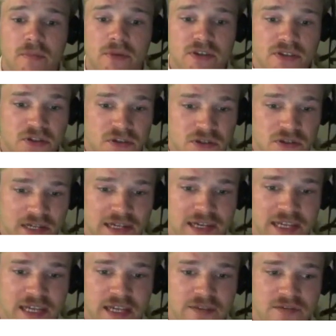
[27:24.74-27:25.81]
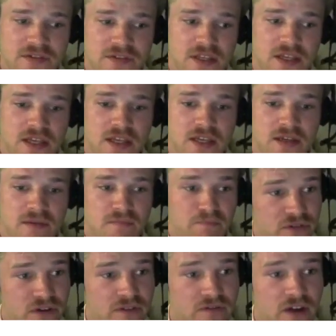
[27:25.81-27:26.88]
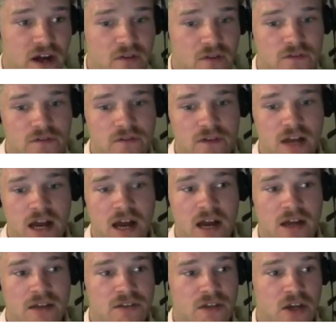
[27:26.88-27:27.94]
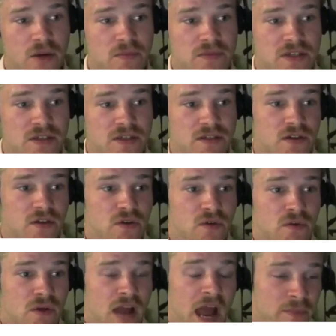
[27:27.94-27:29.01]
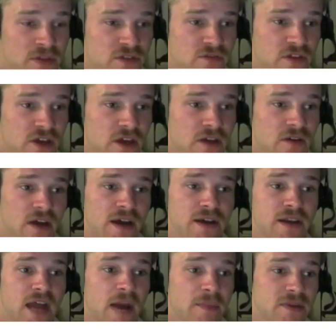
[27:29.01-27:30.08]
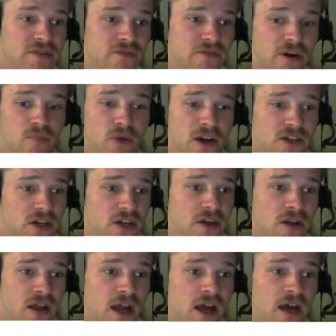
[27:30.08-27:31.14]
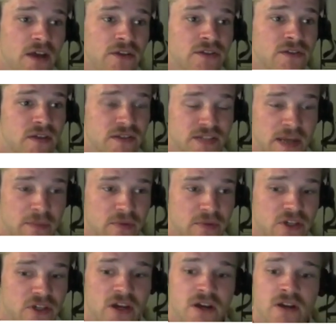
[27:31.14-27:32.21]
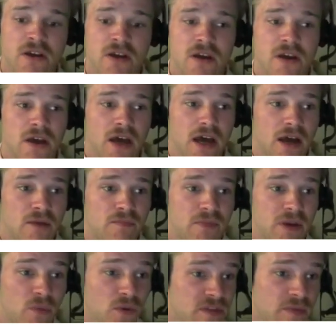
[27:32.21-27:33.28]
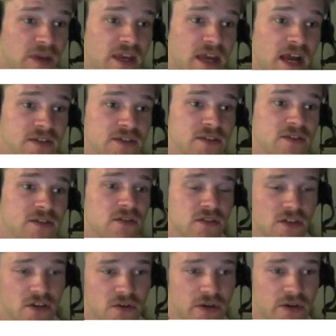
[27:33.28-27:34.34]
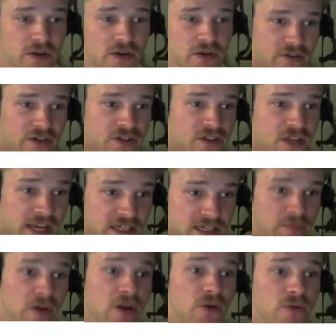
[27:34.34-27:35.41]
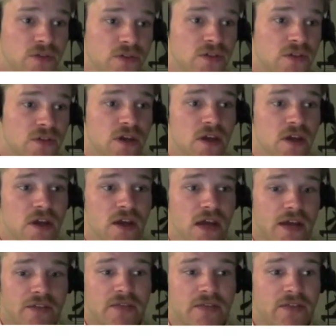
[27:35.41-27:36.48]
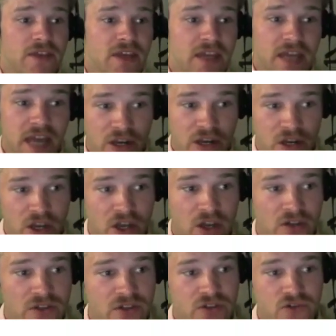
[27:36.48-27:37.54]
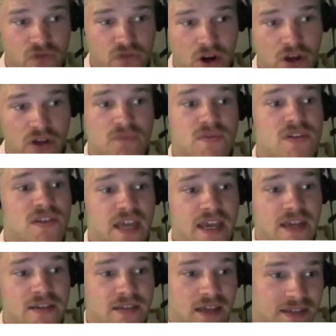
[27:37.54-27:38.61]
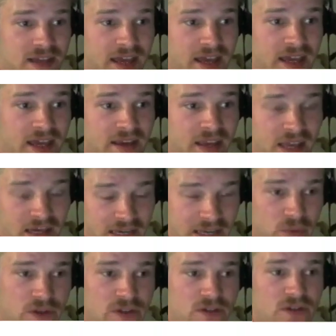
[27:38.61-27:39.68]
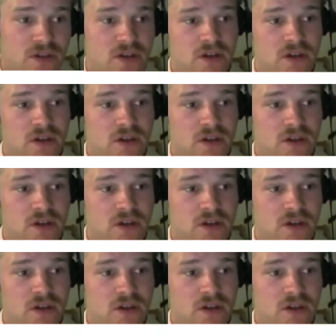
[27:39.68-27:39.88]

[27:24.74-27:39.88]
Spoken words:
But as soon as it leaves the metering valve and comes into atmosphere at atmospheric pressure and temperature, it wants to be a gas. So it literally just explodes. And then the inert drug stays as a liquid.